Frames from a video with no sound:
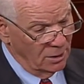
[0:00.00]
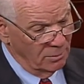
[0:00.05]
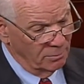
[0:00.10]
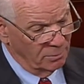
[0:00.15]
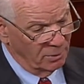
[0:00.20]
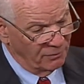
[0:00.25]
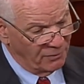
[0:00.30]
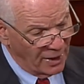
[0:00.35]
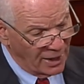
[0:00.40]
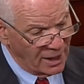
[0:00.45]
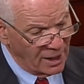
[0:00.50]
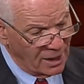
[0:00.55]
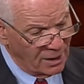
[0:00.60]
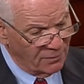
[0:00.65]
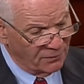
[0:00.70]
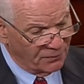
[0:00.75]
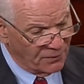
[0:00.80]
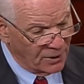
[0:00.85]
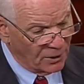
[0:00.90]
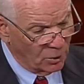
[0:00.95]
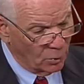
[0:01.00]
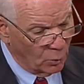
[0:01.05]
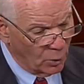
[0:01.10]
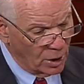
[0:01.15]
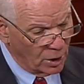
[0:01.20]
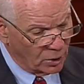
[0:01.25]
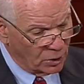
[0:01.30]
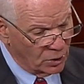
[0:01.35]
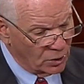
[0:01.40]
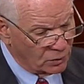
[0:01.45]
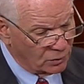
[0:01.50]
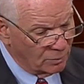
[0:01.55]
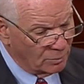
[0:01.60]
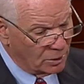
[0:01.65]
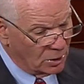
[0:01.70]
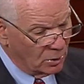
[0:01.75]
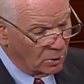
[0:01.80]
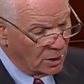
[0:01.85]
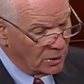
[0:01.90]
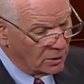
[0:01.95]
Preventing federal workers from
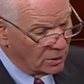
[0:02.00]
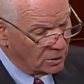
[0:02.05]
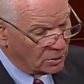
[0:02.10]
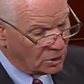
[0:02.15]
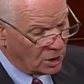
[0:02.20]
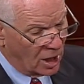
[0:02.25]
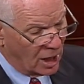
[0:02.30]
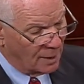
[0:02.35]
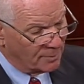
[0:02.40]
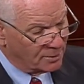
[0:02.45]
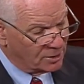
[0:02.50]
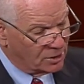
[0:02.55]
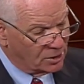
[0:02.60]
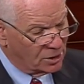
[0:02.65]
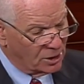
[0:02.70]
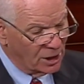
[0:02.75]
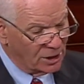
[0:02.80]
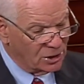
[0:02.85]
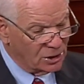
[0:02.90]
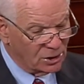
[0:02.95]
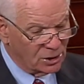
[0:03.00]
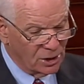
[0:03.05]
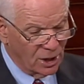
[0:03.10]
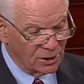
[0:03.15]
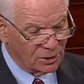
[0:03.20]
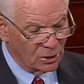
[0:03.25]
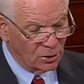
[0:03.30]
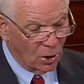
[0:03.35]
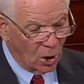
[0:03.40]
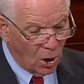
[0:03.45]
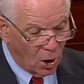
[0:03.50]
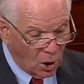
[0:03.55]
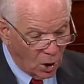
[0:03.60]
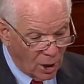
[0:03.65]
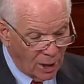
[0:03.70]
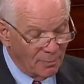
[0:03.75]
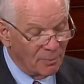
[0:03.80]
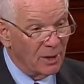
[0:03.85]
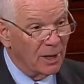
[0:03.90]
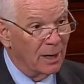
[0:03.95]
doing their jobs just doesn't
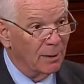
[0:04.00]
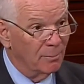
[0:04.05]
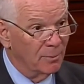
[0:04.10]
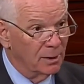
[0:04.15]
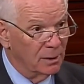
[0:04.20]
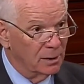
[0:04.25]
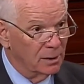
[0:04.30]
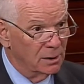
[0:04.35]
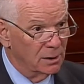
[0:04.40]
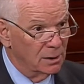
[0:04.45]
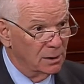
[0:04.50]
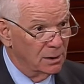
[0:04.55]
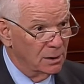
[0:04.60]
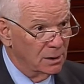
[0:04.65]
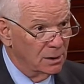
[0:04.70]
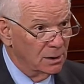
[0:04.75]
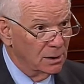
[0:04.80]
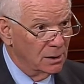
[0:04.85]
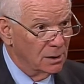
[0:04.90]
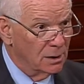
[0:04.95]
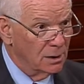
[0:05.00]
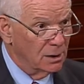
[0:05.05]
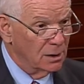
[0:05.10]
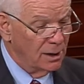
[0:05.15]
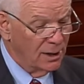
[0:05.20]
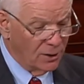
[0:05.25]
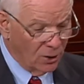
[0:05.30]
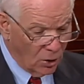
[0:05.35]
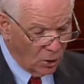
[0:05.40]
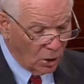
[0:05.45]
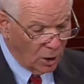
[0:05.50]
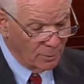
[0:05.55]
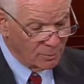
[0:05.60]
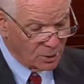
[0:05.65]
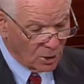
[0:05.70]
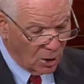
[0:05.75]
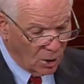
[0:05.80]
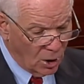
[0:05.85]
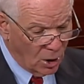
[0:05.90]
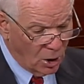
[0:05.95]
harm them. It harms
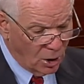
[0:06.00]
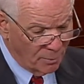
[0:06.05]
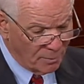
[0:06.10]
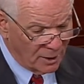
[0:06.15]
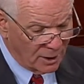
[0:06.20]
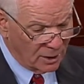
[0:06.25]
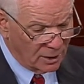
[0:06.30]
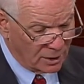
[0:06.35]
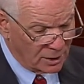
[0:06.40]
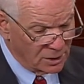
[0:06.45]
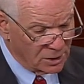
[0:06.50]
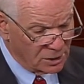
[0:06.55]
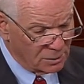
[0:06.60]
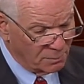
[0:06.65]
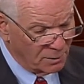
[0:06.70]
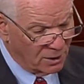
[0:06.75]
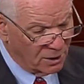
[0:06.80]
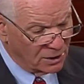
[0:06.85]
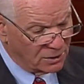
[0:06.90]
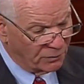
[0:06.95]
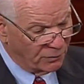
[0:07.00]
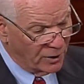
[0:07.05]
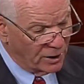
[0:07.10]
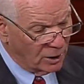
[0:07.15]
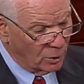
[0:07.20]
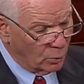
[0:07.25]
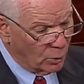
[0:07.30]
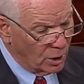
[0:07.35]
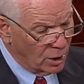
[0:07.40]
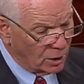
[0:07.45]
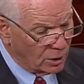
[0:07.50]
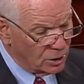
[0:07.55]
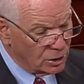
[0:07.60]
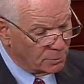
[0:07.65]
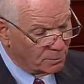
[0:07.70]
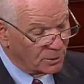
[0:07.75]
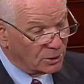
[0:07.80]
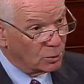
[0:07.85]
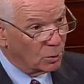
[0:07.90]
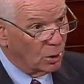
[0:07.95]
all Americans, because federal workers
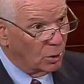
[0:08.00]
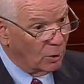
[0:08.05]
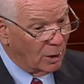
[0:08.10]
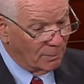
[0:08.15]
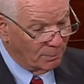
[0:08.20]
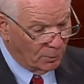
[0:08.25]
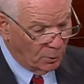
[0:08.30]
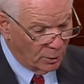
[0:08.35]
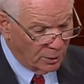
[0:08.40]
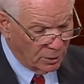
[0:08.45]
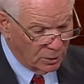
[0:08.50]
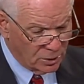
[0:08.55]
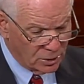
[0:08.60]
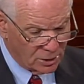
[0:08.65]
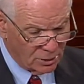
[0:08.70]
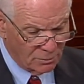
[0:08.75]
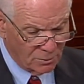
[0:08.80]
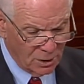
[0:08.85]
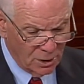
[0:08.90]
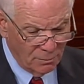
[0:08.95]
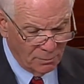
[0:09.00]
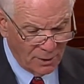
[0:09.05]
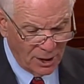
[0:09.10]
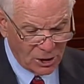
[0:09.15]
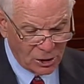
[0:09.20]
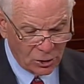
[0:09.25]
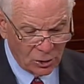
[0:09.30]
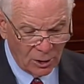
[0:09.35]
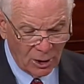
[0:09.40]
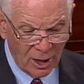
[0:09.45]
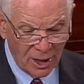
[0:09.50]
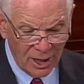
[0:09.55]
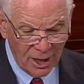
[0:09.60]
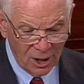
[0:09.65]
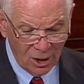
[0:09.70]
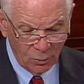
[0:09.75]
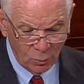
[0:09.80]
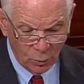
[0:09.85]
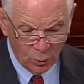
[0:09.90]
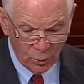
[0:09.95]
patrol our borders and make sure our
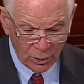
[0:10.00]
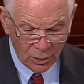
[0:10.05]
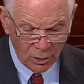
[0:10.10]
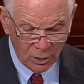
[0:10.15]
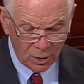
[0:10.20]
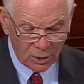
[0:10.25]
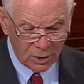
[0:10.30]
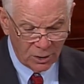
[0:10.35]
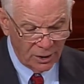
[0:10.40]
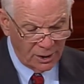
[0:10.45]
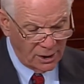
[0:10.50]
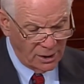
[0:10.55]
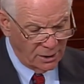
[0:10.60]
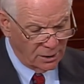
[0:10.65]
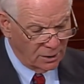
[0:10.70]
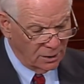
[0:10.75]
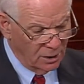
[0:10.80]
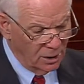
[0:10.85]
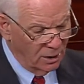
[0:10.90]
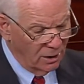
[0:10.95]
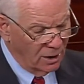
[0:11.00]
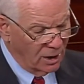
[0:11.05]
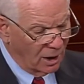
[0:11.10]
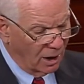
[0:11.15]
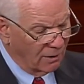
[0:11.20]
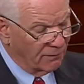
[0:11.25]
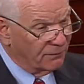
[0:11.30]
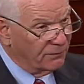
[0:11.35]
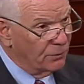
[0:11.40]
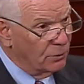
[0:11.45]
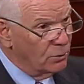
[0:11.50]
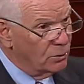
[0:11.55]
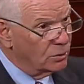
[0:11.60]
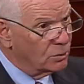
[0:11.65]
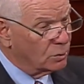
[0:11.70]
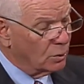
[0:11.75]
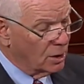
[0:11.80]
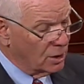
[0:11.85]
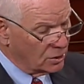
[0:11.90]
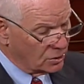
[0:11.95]
air and water are clean and our food and
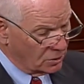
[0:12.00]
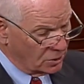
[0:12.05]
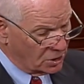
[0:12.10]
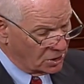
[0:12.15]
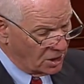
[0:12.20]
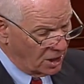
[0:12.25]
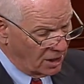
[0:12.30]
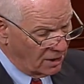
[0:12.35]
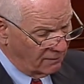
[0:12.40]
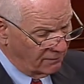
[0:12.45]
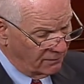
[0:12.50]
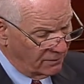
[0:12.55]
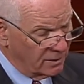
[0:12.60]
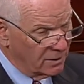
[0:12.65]
drugs are safe.